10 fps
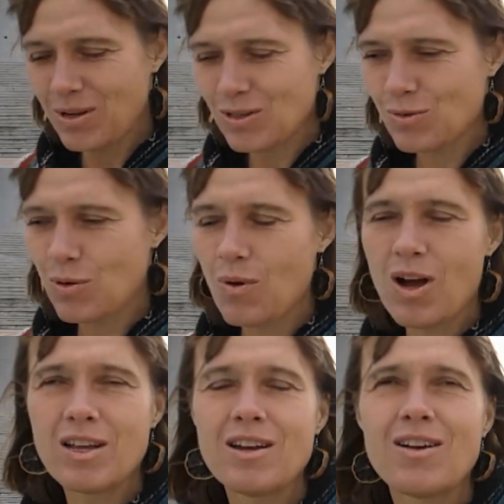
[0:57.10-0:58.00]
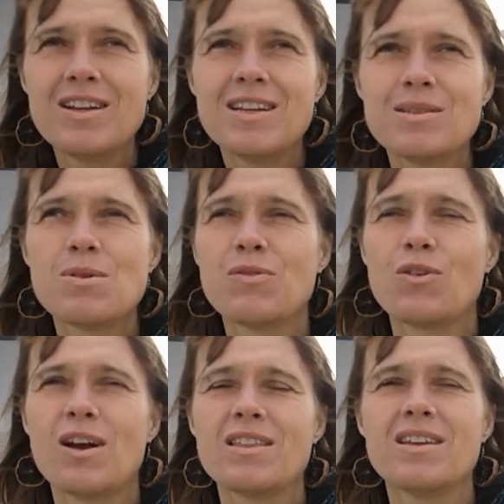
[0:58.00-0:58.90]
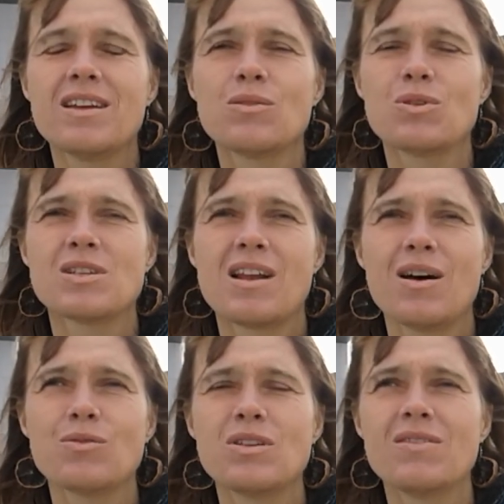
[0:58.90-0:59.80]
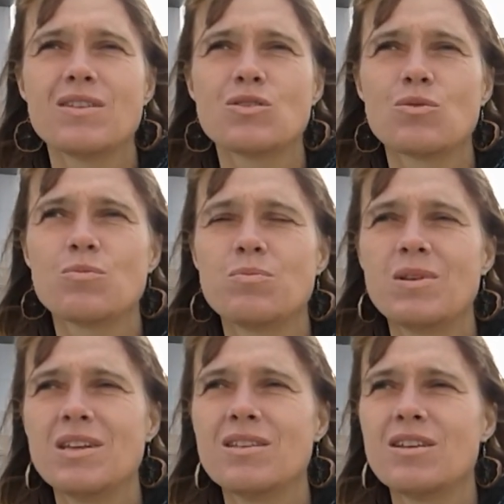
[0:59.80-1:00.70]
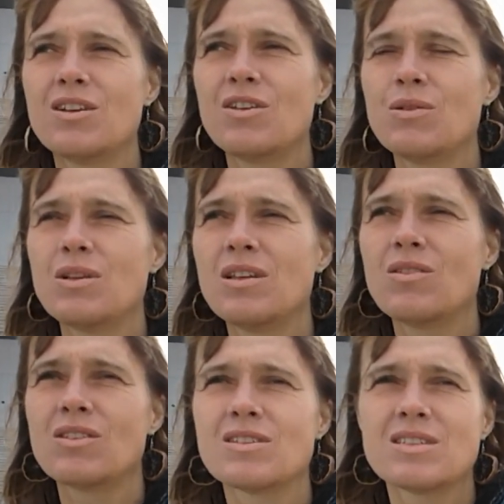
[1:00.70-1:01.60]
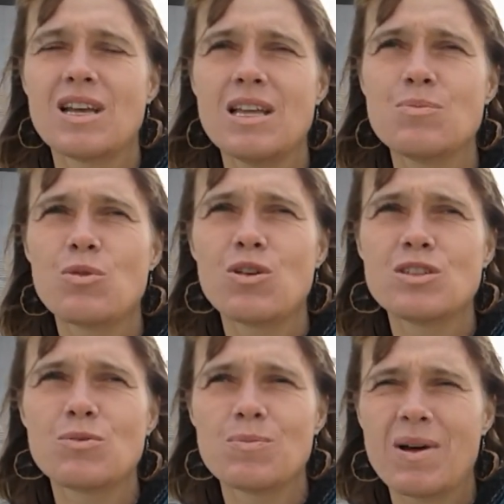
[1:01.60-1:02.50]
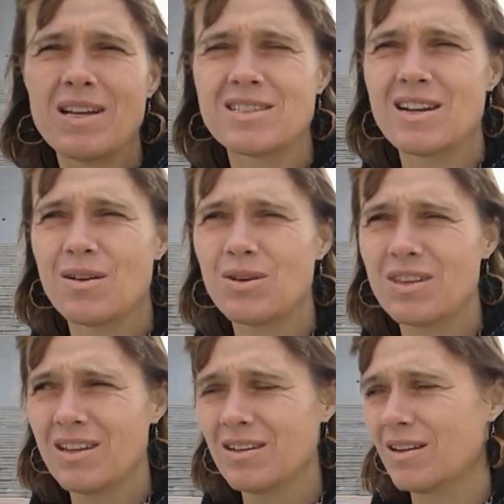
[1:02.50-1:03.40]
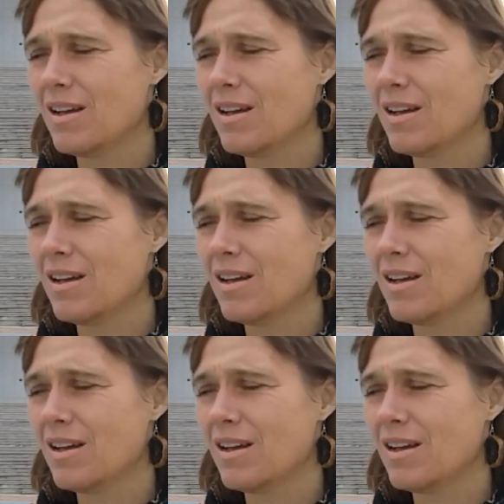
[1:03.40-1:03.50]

because we're walking on it. Before I think it was allowed even to be here on the skateboards with bikes and everything.